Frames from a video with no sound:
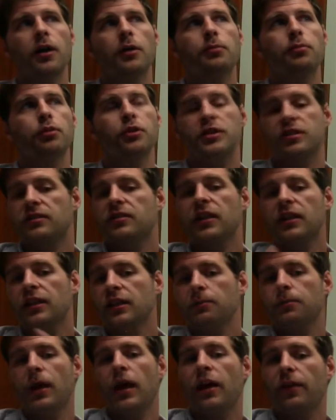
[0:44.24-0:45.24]

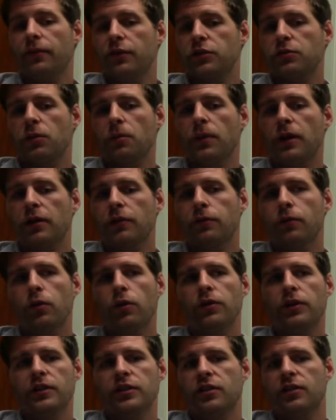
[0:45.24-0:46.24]
preceded by a visual metaphor
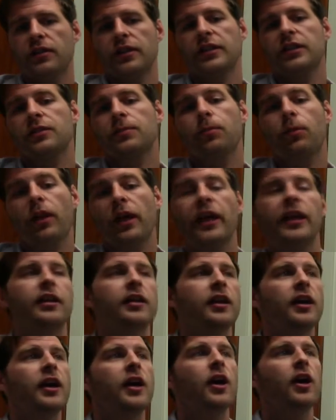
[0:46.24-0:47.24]
that's going to
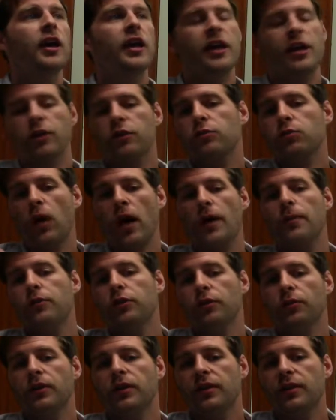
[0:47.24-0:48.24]
explain here's why I'm
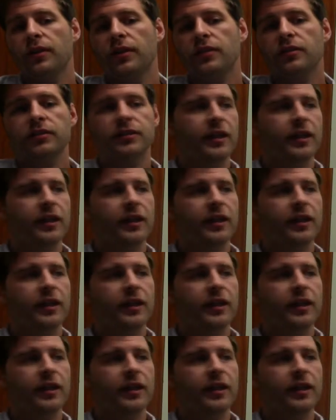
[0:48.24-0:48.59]
doing this,